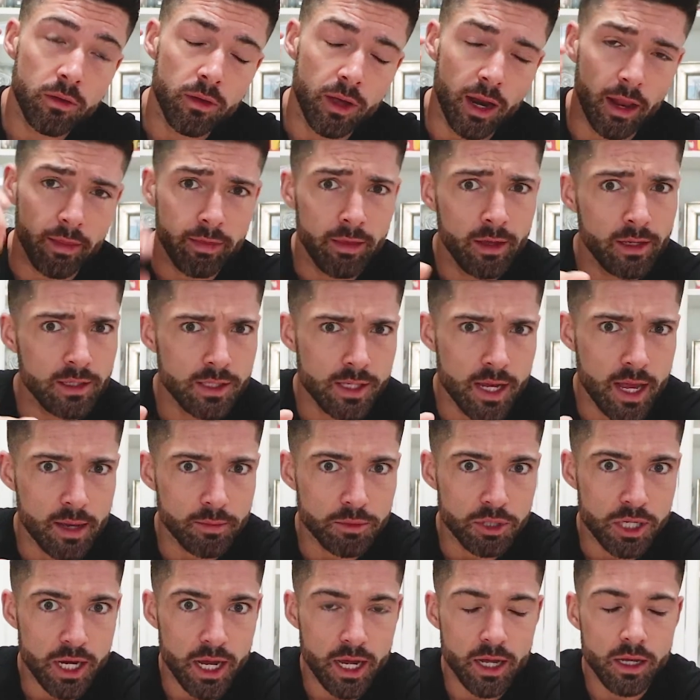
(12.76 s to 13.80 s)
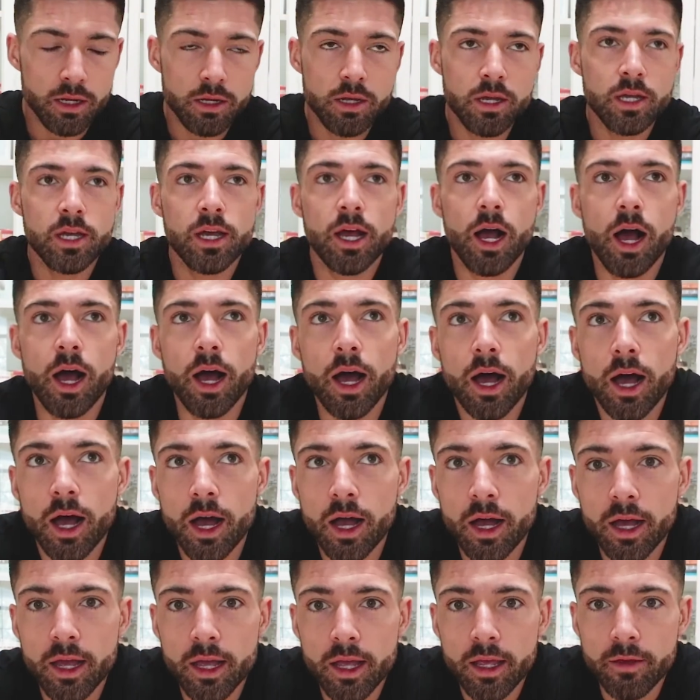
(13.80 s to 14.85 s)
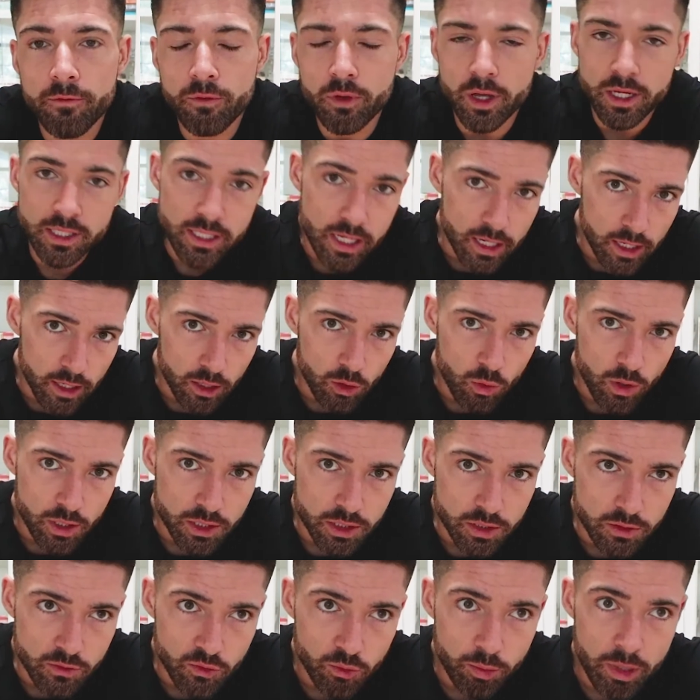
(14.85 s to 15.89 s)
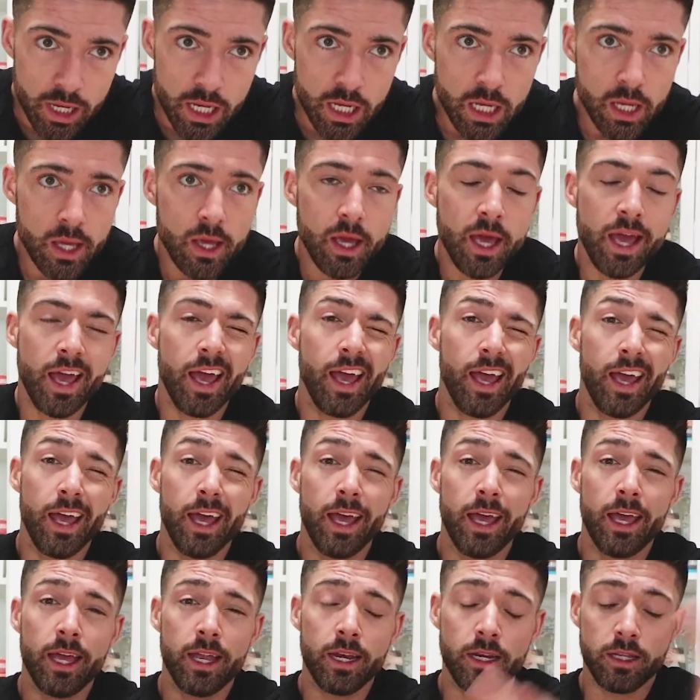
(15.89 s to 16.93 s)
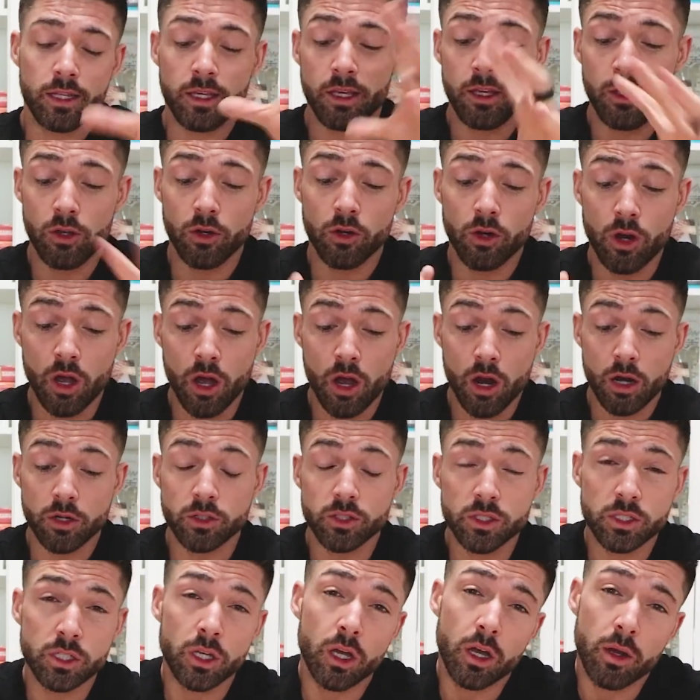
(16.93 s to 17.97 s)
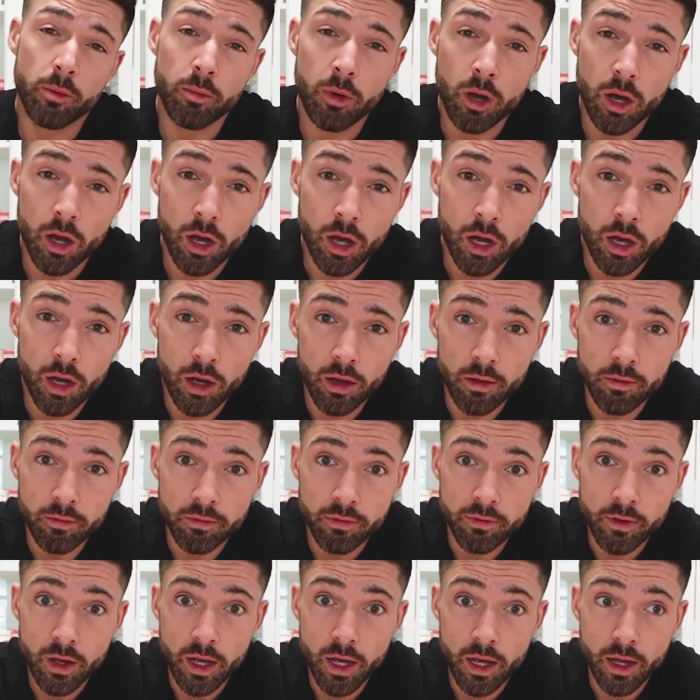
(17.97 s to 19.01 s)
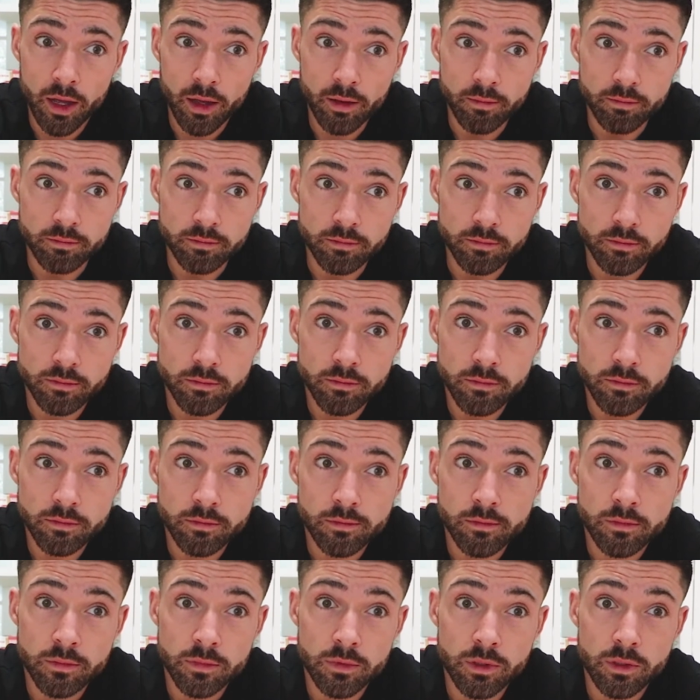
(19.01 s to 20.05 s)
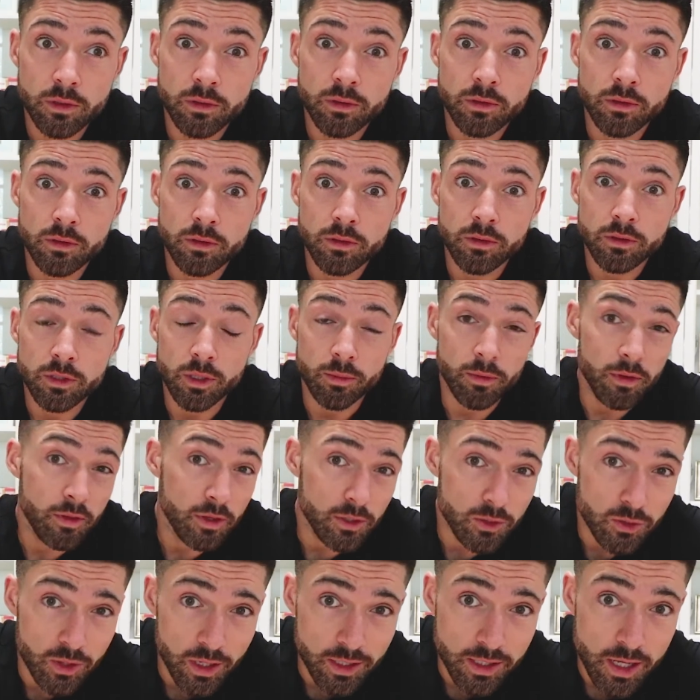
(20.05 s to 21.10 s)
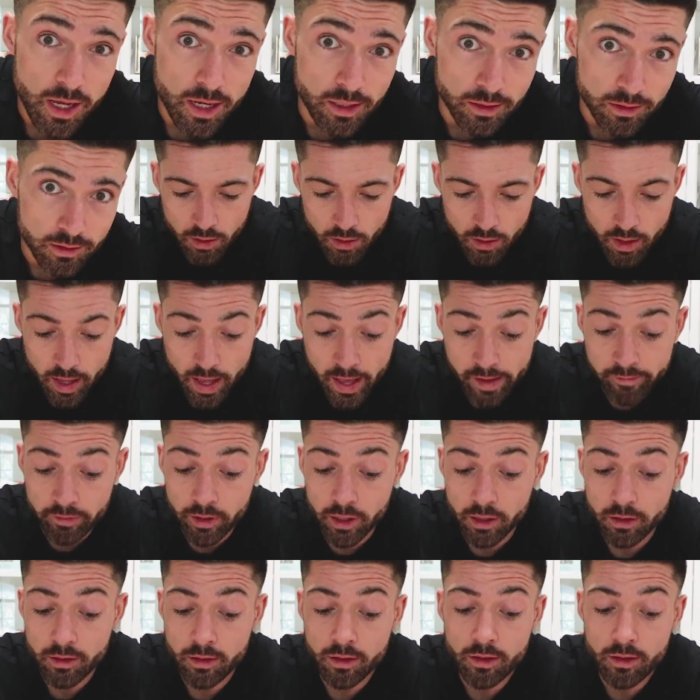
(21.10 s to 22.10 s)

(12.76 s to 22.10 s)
I think Snapchat, uh, if you guys had any questions for me, and here are some of um, some of the things you guys asked. Evan,